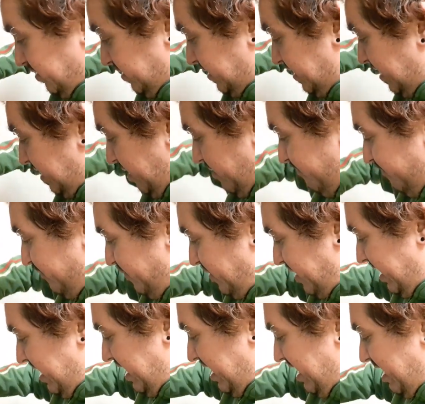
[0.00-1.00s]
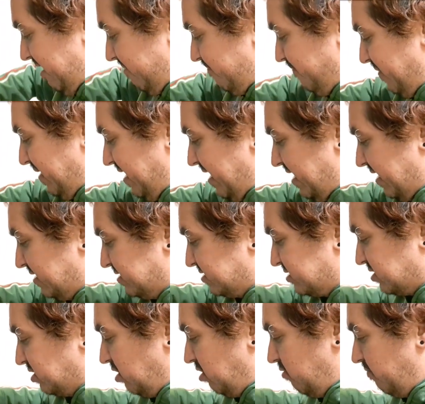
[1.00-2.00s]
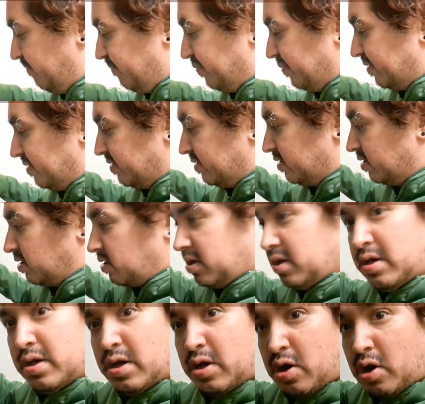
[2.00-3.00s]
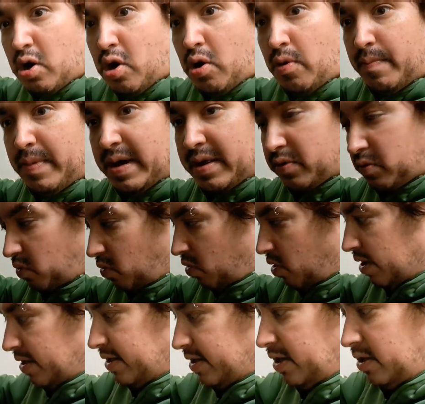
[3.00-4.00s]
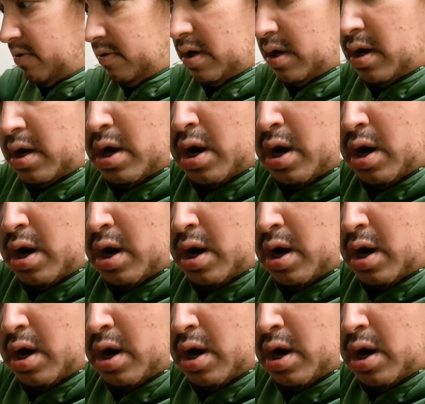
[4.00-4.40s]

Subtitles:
you get a big, big scoop. Oh my lord, dude.